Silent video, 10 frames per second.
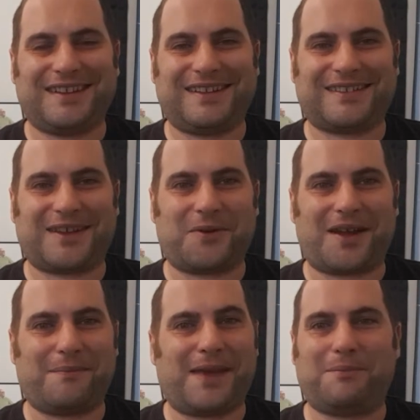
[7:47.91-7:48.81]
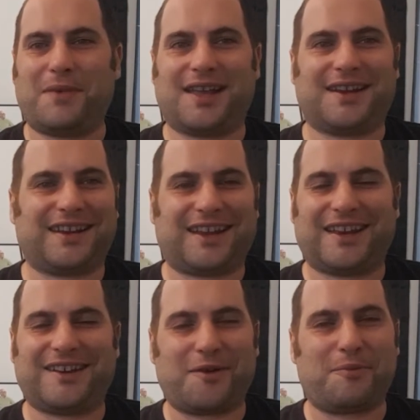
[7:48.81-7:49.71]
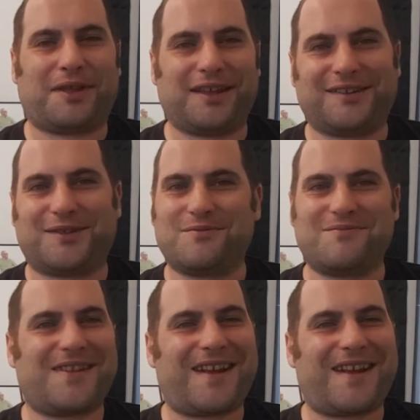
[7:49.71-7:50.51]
So Martin Landau plays them